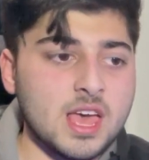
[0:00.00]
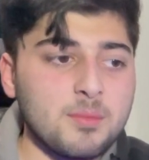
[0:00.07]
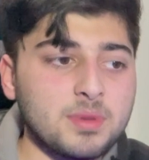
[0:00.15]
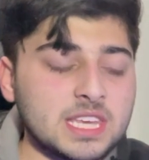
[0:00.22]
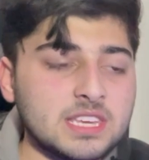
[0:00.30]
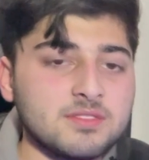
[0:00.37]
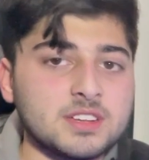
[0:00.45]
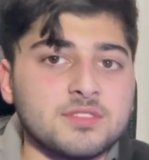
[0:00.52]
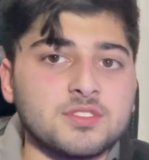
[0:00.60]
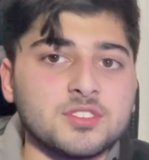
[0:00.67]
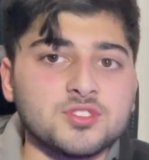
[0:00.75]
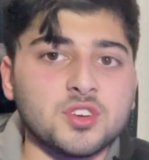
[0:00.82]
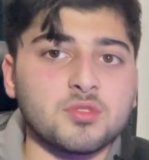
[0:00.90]
But even if
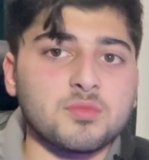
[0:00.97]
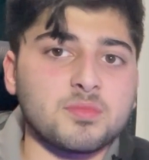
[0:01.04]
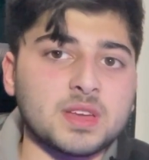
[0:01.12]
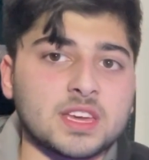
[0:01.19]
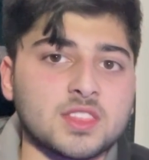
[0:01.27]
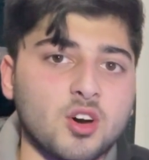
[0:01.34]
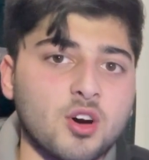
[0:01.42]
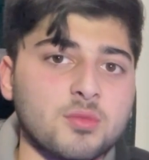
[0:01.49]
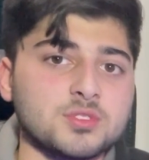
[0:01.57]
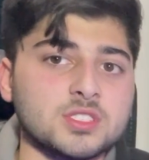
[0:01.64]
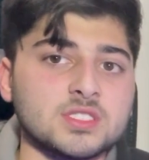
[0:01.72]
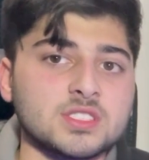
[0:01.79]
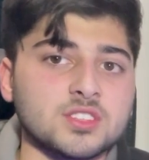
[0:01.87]
you don't pick the
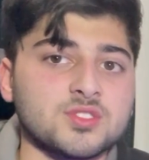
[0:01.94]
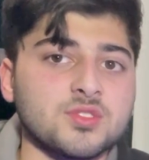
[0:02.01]
options that